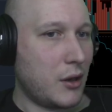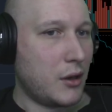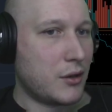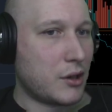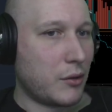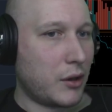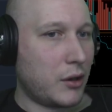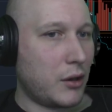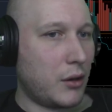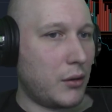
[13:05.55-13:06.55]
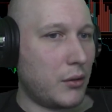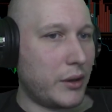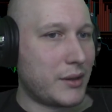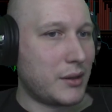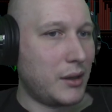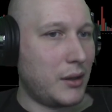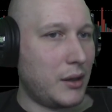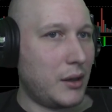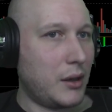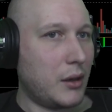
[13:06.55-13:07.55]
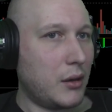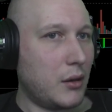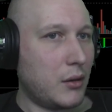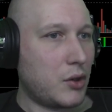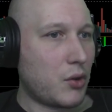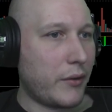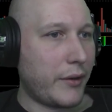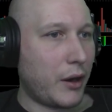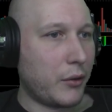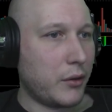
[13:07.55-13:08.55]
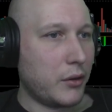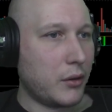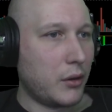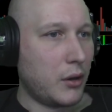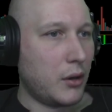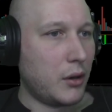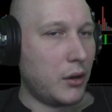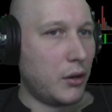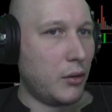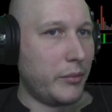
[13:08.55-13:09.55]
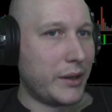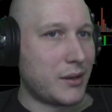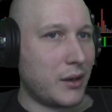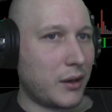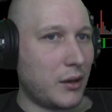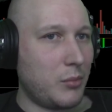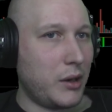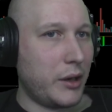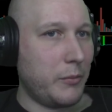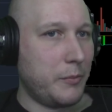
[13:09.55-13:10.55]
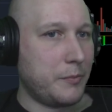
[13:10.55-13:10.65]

So we're going to go, let's see, the 12 hour. No, that's not going to be it.